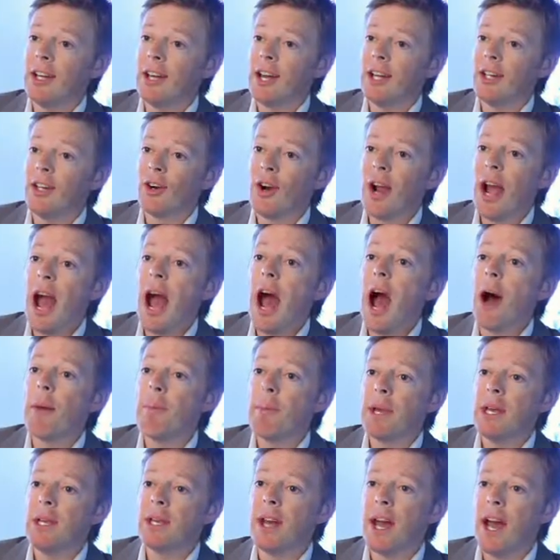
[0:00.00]
and you're
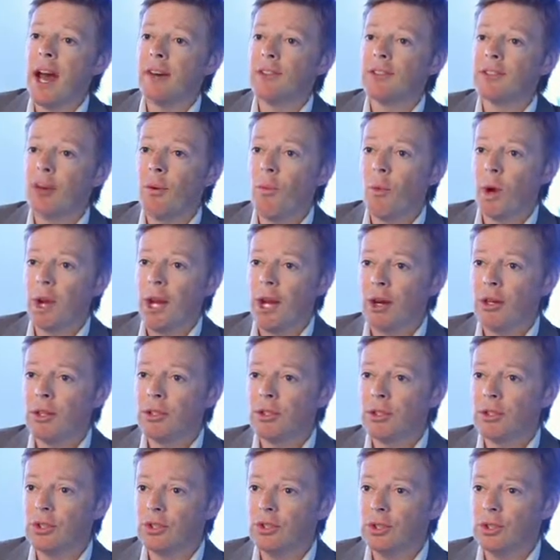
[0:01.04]
happy to have someone
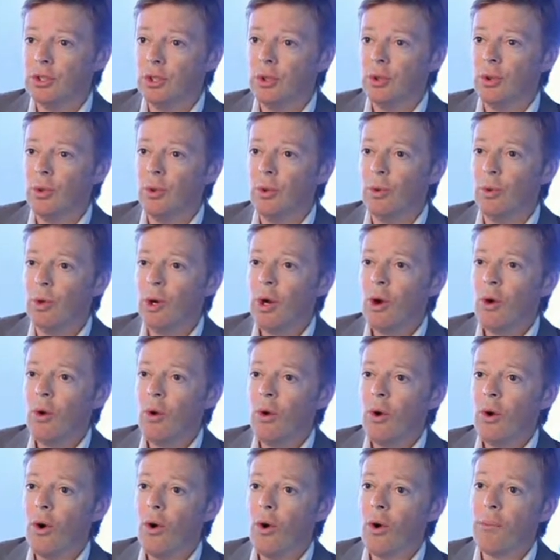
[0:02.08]
else do
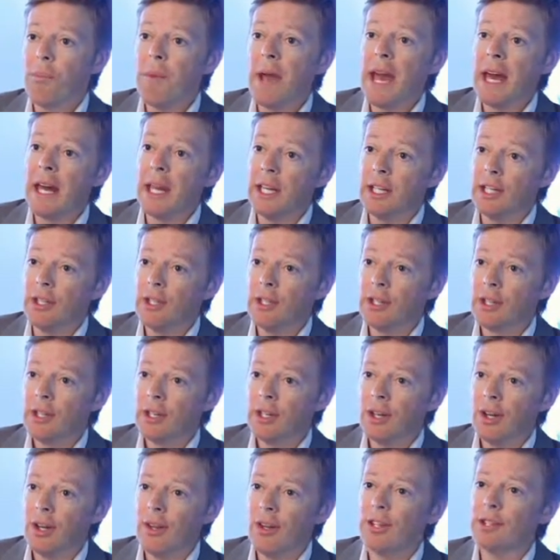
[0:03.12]
or
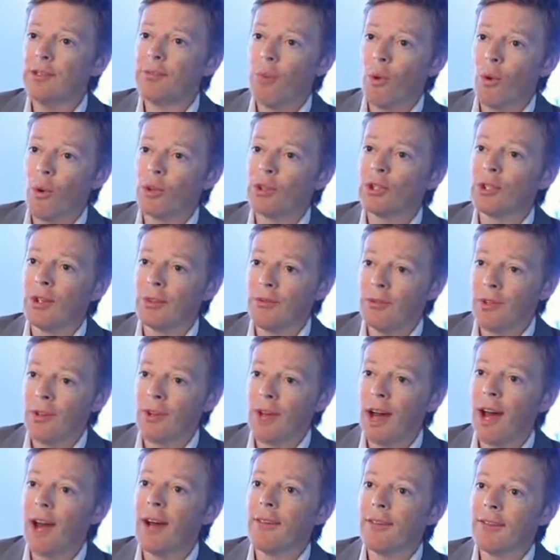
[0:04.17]
manage this portion of
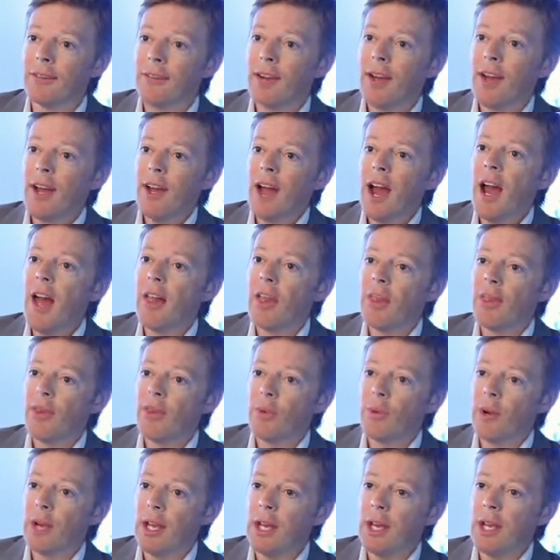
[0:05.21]
your life. And
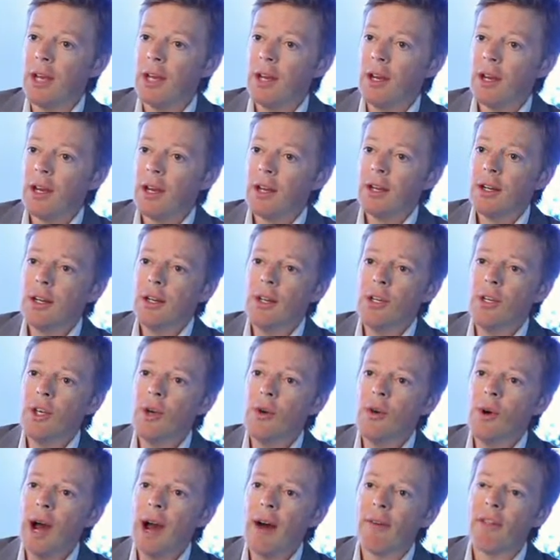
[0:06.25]
three,
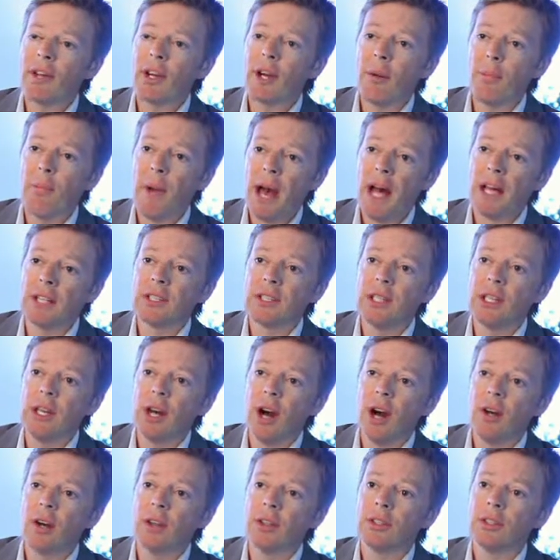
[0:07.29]
you have the capacity
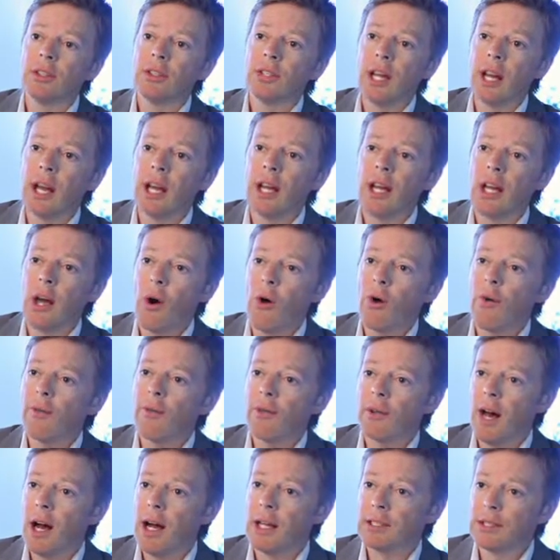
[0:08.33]
to understand our
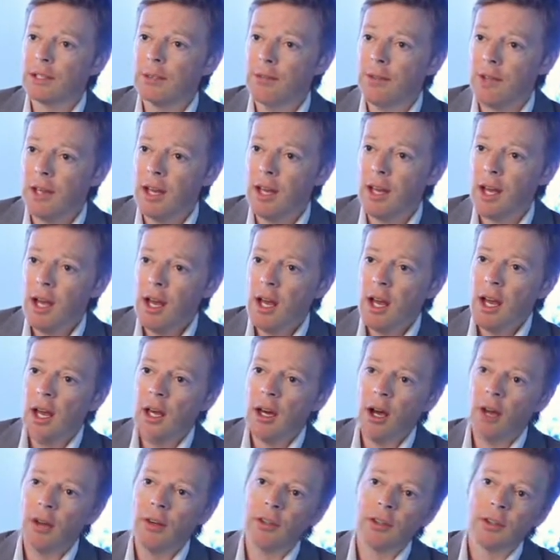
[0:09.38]
philosophy
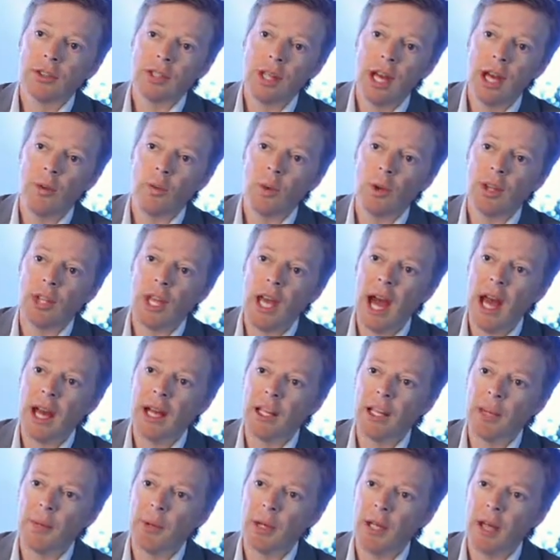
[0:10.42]
and understand what the
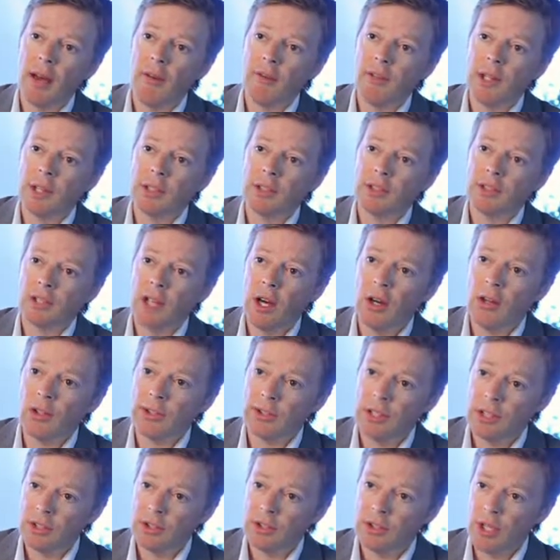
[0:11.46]
academic evidence
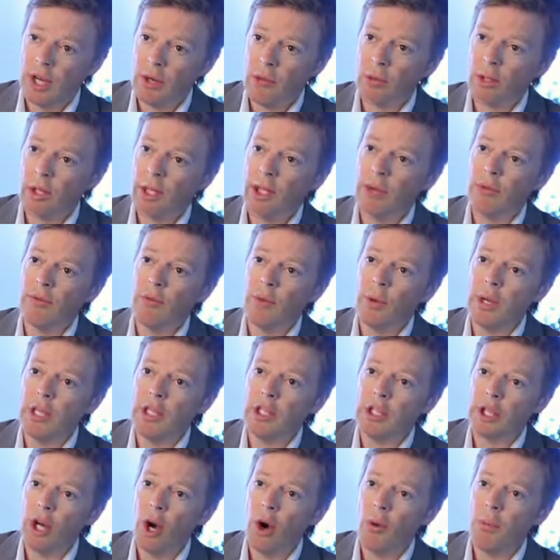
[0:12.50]
tells us. Generally, if we
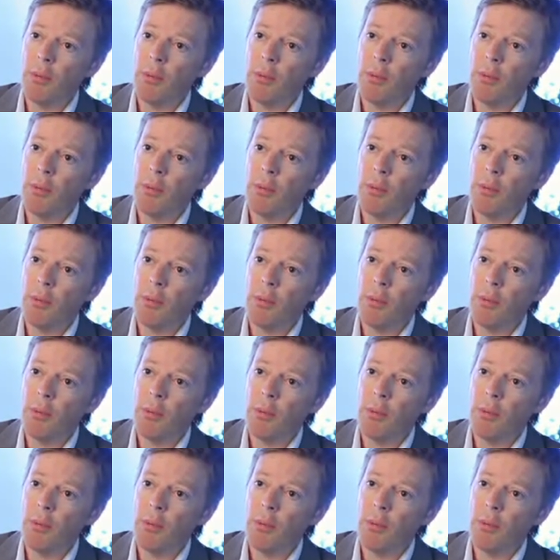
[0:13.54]
show